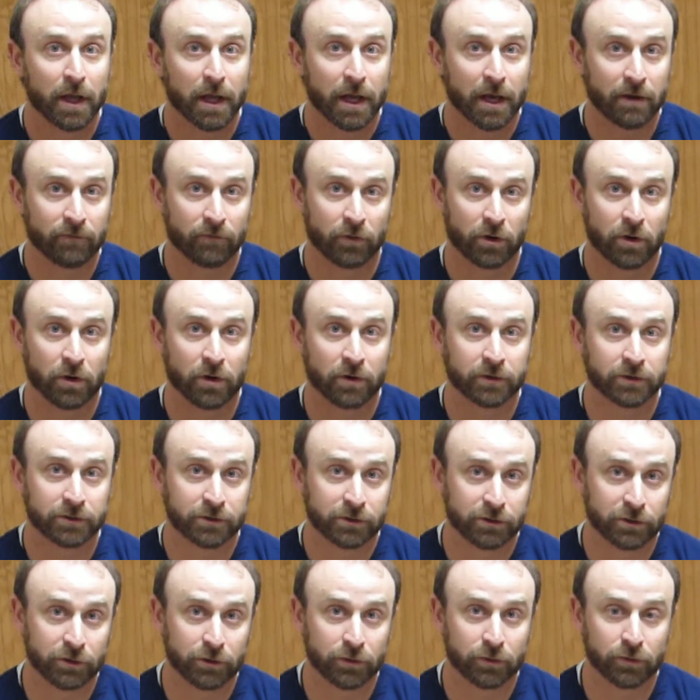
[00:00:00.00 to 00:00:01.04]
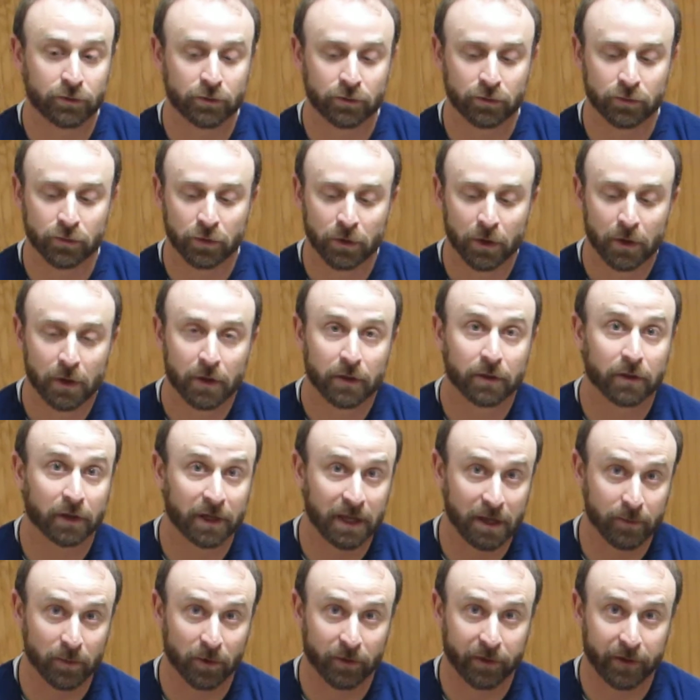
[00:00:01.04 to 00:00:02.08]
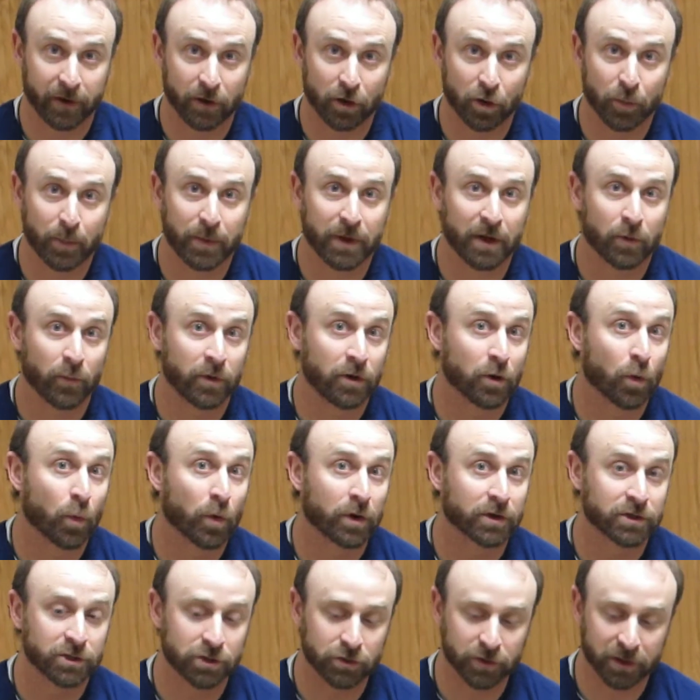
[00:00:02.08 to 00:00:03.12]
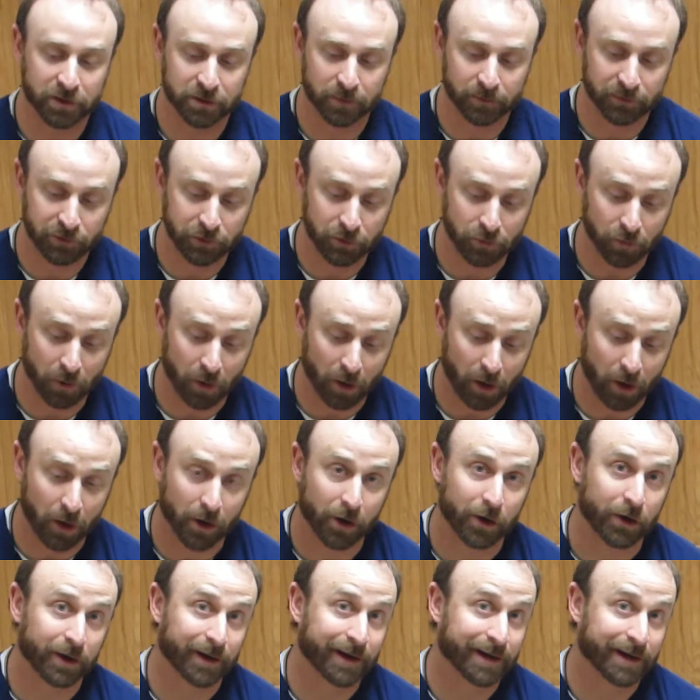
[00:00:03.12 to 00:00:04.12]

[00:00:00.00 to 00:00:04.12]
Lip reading: in regards to the chemotherapy, and we don't want to stress them too hard.